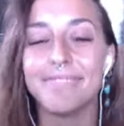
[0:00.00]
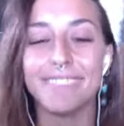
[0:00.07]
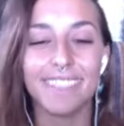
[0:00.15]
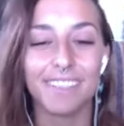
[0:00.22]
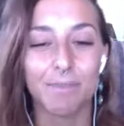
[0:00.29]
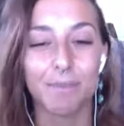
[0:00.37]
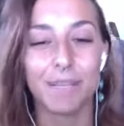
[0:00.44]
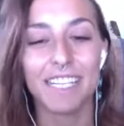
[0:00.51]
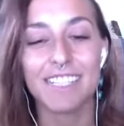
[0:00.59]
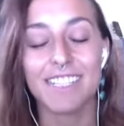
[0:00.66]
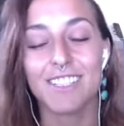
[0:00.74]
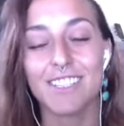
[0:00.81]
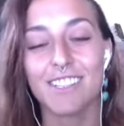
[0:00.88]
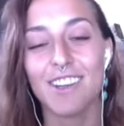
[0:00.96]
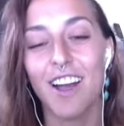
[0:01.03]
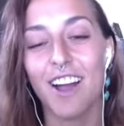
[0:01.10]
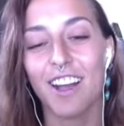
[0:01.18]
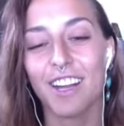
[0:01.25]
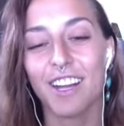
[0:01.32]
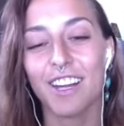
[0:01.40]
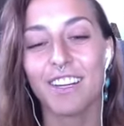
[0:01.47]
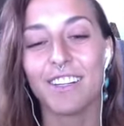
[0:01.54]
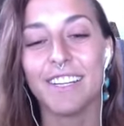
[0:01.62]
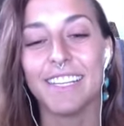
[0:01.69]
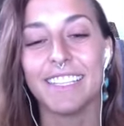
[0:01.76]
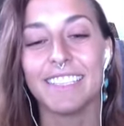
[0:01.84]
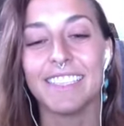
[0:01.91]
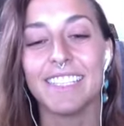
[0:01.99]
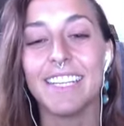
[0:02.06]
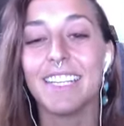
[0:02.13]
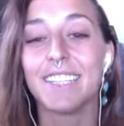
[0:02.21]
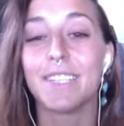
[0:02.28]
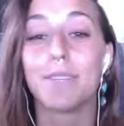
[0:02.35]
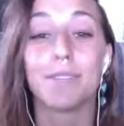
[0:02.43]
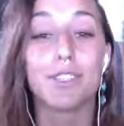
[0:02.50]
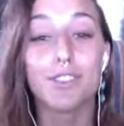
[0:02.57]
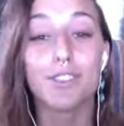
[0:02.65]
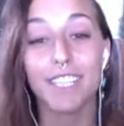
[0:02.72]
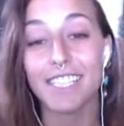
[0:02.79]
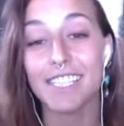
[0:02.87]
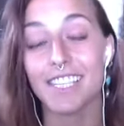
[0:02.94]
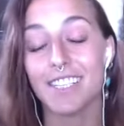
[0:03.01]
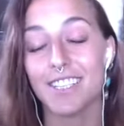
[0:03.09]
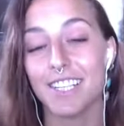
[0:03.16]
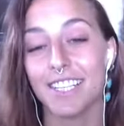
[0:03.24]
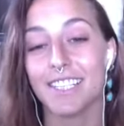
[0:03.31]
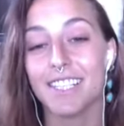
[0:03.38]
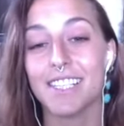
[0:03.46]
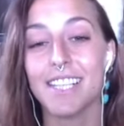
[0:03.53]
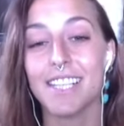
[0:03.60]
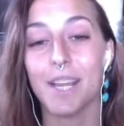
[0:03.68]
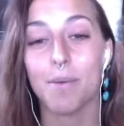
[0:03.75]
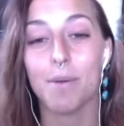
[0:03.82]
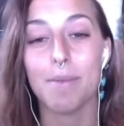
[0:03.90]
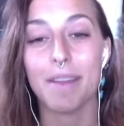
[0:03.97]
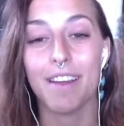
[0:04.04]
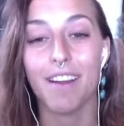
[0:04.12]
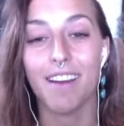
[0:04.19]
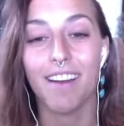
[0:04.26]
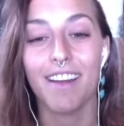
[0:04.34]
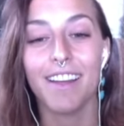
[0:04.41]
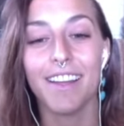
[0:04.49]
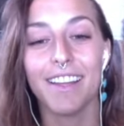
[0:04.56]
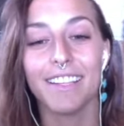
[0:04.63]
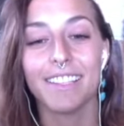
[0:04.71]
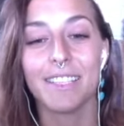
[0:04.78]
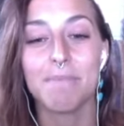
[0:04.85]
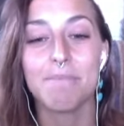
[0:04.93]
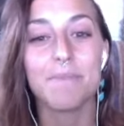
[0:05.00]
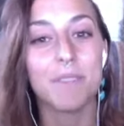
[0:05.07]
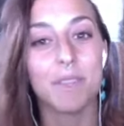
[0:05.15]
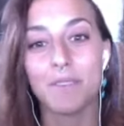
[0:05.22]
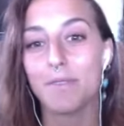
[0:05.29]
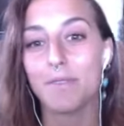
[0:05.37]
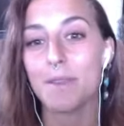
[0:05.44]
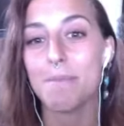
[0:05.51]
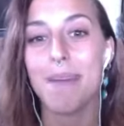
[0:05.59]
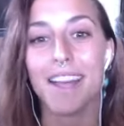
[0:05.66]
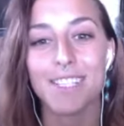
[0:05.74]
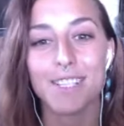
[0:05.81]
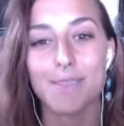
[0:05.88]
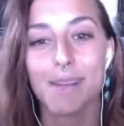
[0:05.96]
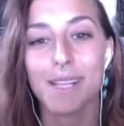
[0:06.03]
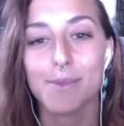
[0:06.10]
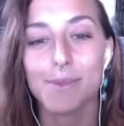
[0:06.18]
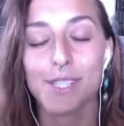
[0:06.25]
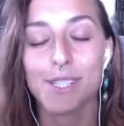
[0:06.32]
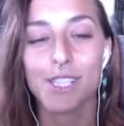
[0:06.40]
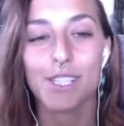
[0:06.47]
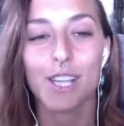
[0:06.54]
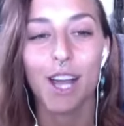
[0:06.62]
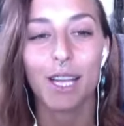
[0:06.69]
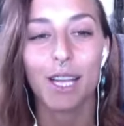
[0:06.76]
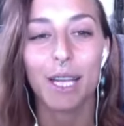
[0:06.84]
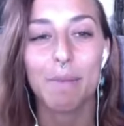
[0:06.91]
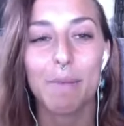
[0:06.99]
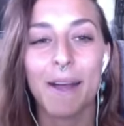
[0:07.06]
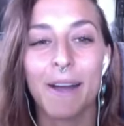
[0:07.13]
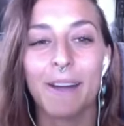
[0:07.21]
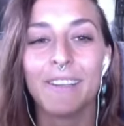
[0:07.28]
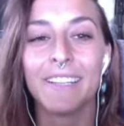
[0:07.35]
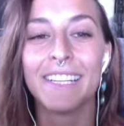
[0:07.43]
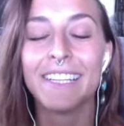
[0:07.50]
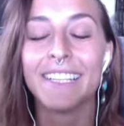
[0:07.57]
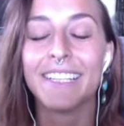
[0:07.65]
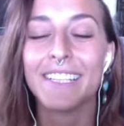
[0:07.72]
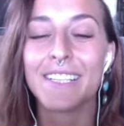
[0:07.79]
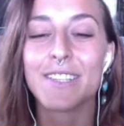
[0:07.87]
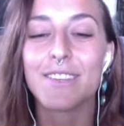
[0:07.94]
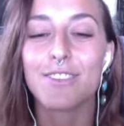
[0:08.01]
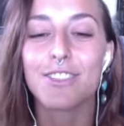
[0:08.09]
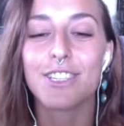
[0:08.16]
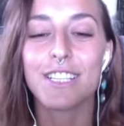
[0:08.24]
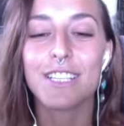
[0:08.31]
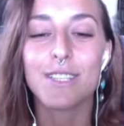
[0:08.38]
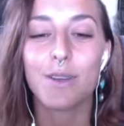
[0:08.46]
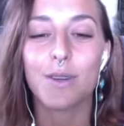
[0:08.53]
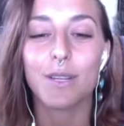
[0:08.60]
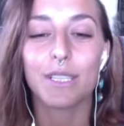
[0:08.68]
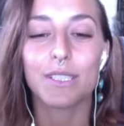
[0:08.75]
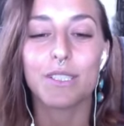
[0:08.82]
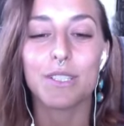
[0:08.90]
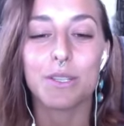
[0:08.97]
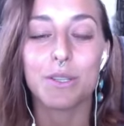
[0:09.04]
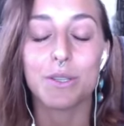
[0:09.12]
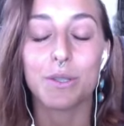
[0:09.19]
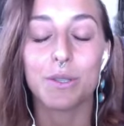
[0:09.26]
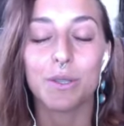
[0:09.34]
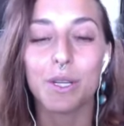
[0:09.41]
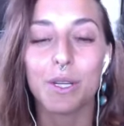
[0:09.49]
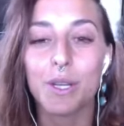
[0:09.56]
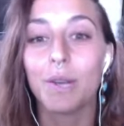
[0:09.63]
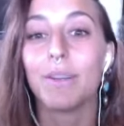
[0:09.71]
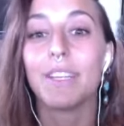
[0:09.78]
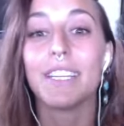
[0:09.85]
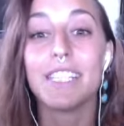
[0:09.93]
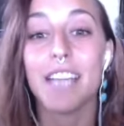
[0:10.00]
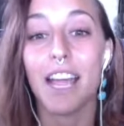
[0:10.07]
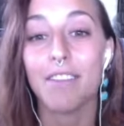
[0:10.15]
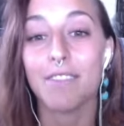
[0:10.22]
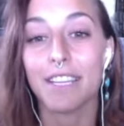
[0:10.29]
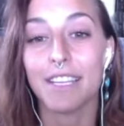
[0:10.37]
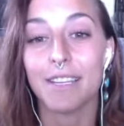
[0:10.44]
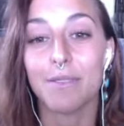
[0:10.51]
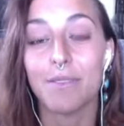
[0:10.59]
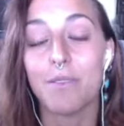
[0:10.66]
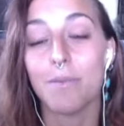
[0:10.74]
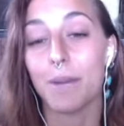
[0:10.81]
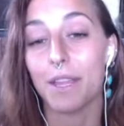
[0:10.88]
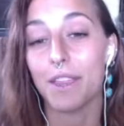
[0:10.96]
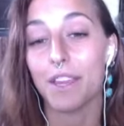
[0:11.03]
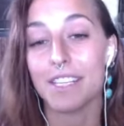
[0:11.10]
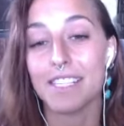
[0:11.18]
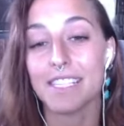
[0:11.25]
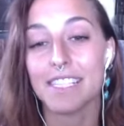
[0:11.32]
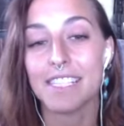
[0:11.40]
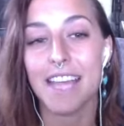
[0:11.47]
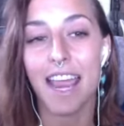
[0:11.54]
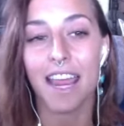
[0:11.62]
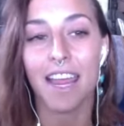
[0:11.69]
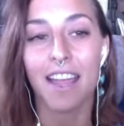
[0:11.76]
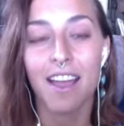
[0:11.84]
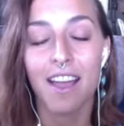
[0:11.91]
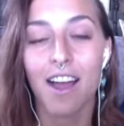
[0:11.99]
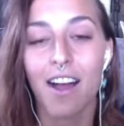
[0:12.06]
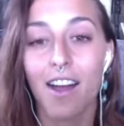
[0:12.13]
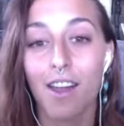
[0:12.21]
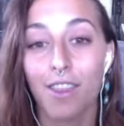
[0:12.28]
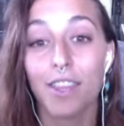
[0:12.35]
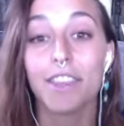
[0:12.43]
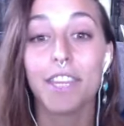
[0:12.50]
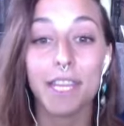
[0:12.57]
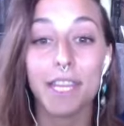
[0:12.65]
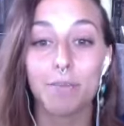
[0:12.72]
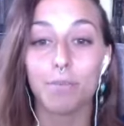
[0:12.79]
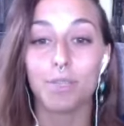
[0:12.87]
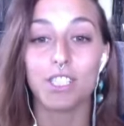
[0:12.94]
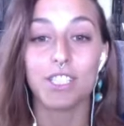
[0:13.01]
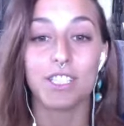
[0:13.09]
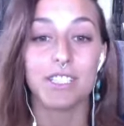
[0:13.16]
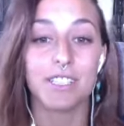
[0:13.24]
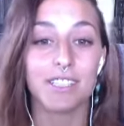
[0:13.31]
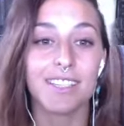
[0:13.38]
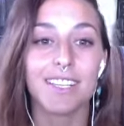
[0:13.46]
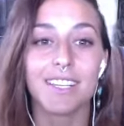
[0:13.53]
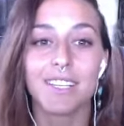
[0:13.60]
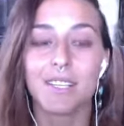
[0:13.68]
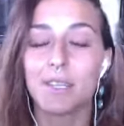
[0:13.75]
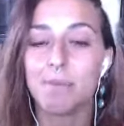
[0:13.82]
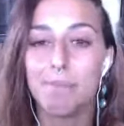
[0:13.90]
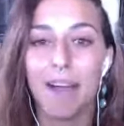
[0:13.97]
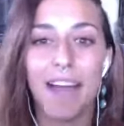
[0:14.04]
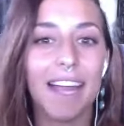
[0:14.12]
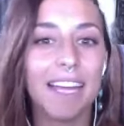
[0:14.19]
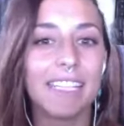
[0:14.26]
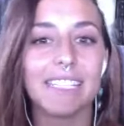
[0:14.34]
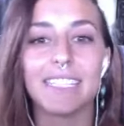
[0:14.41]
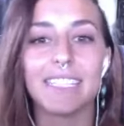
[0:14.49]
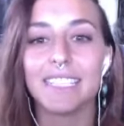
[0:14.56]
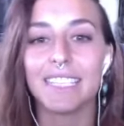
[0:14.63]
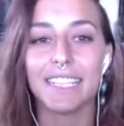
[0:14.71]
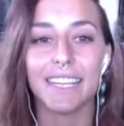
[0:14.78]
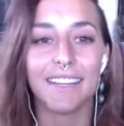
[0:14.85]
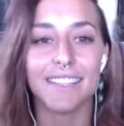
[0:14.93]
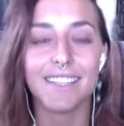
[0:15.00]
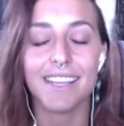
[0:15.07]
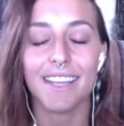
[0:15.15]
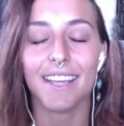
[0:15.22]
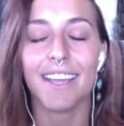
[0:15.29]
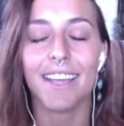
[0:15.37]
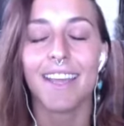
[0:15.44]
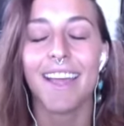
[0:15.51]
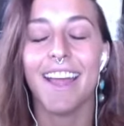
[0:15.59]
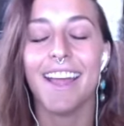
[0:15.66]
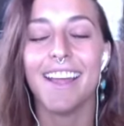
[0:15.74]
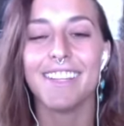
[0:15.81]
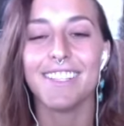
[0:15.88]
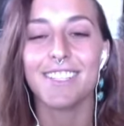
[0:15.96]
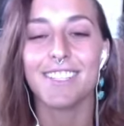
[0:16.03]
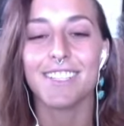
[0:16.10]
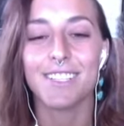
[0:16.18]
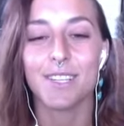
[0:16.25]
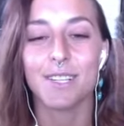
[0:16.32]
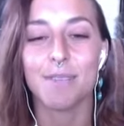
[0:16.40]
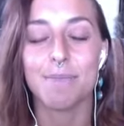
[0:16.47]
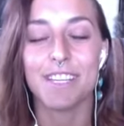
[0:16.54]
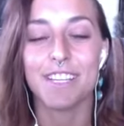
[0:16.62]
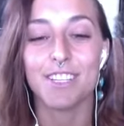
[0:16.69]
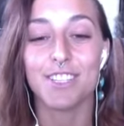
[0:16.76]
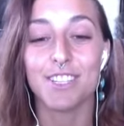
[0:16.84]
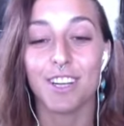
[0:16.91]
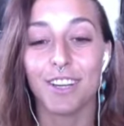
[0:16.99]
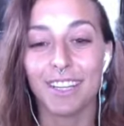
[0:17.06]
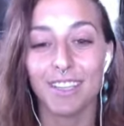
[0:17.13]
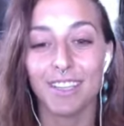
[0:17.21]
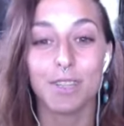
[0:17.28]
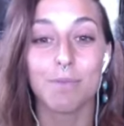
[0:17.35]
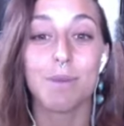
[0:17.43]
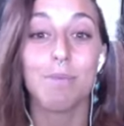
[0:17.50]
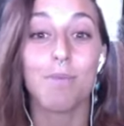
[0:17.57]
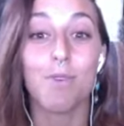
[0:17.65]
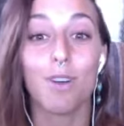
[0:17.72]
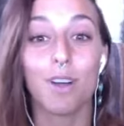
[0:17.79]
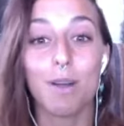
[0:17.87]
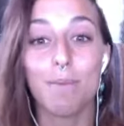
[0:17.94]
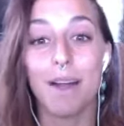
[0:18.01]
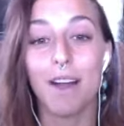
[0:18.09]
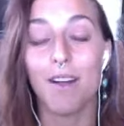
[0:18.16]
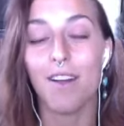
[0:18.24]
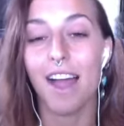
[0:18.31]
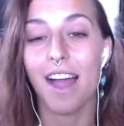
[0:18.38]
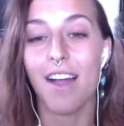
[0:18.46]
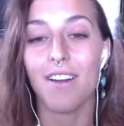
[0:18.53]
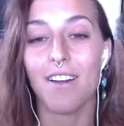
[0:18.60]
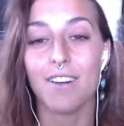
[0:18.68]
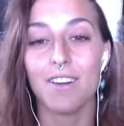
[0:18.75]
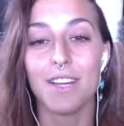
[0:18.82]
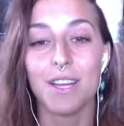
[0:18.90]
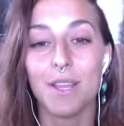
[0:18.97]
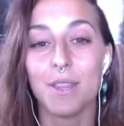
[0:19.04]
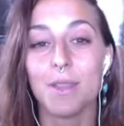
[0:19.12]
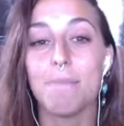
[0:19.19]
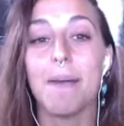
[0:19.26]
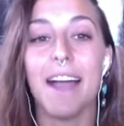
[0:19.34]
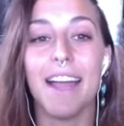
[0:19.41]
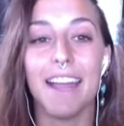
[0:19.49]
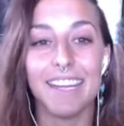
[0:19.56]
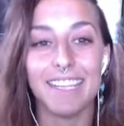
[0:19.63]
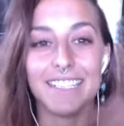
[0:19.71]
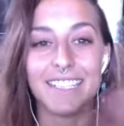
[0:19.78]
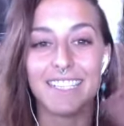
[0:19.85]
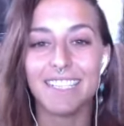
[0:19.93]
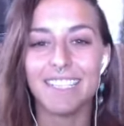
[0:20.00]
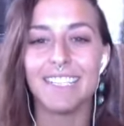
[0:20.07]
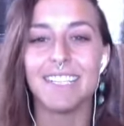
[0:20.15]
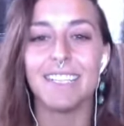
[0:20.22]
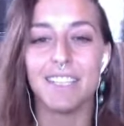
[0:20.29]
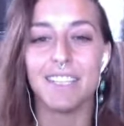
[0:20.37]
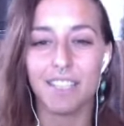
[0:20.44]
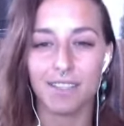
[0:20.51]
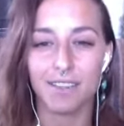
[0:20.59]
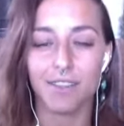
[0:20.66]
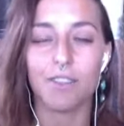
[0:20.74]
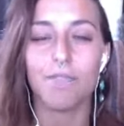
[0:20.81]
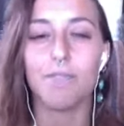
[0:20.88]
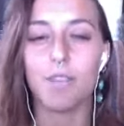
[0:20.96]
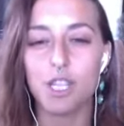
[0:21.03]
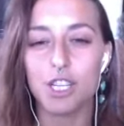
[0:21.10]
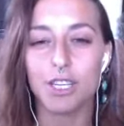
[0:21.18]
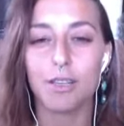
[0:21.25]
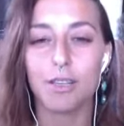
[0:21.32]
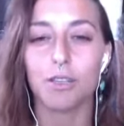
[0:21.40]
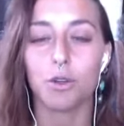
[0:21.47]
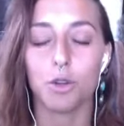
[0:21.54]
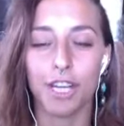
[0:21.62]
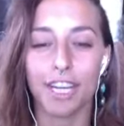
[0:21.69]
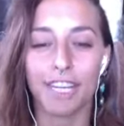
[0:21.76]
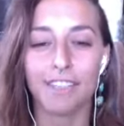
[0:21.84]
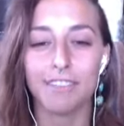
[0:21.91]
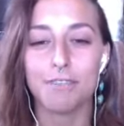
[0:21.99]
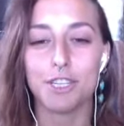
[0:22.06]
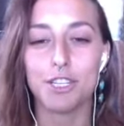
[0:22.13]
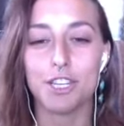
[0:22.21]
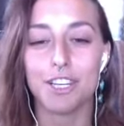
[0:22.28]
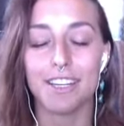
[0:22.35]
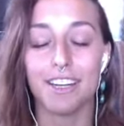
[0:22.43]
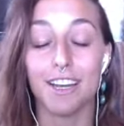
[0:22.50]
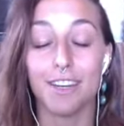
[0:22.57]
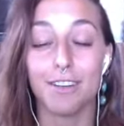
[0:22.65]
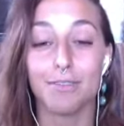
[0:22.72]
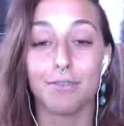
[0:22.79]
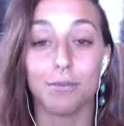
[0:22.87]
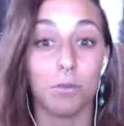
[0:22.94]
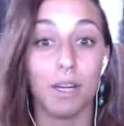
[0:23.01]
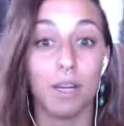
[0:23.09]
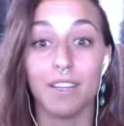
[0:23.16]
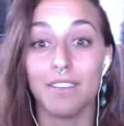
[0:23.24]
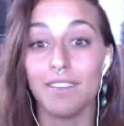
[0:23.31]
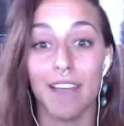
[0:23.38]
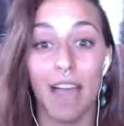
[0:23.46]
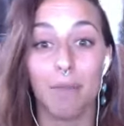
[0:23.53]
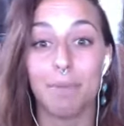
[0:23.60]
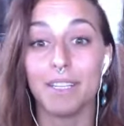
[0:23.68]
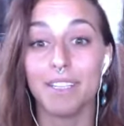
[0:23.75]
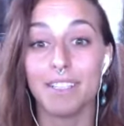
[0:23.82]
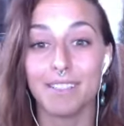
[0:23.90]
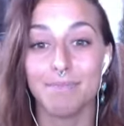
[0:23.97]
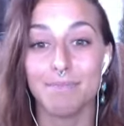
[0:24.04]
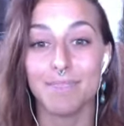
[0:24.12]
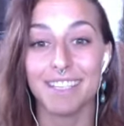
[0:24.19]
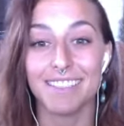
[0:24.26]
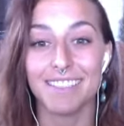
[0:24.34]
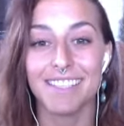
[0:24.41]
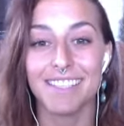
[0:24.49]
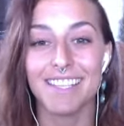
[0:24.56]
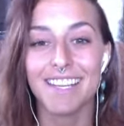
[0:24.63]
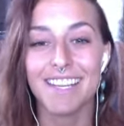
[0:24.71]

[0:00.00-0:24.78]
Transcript: her place in Chicago and the retreats that she gets to take women on, the masterminds we were just talking about. So she's going to really dive in with us today on the theme, which is the mind and connecting. And she's going to be sharing a little bit more about how the mind and the vision, creating the vision of what happiness means.